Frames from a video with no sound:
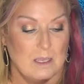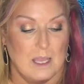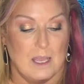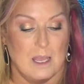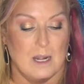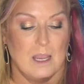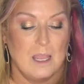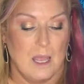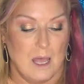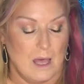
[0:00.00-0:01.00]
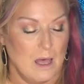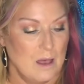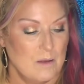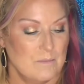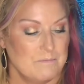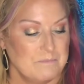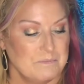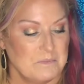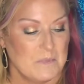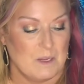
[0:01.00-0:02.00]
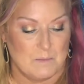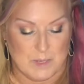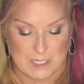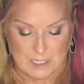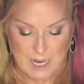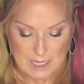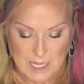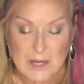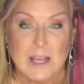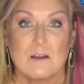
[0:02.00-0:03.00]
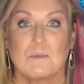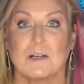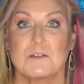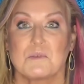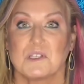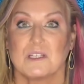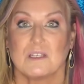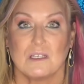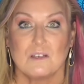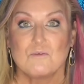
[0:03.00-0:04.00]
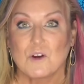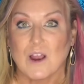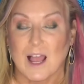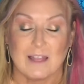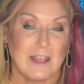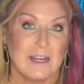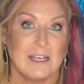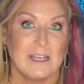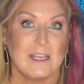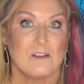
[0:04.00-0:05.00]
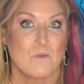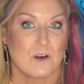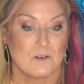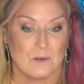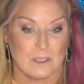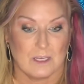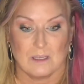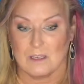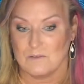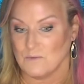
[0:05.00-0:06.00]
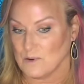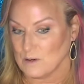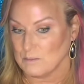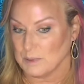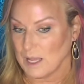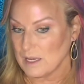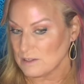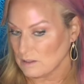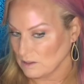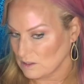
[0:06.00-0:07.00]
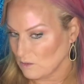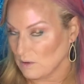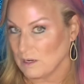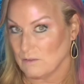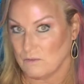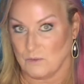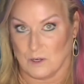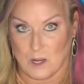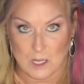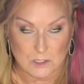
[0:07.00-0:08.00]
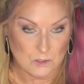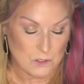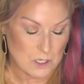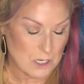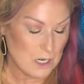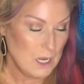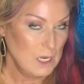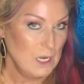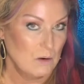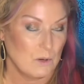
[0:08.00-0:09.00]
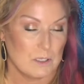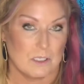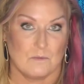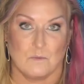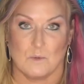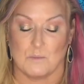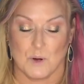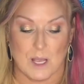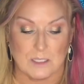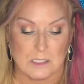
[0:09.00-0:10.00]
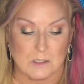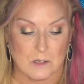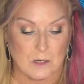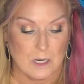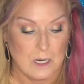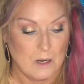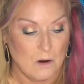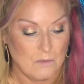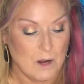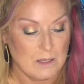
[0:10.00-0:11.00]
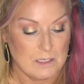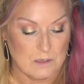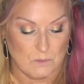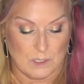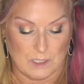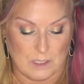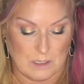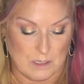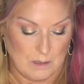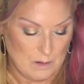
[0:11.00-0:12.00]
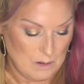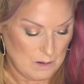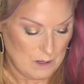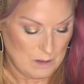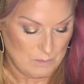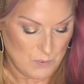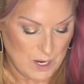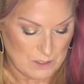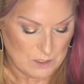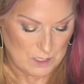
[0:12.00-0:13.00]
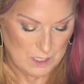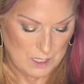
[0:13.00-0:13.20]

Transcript: head. But the highlighter head works really good for highlighting. It works really good for blush. It looks great for contour. It works good for bronzer. Overall, this is a really good brush.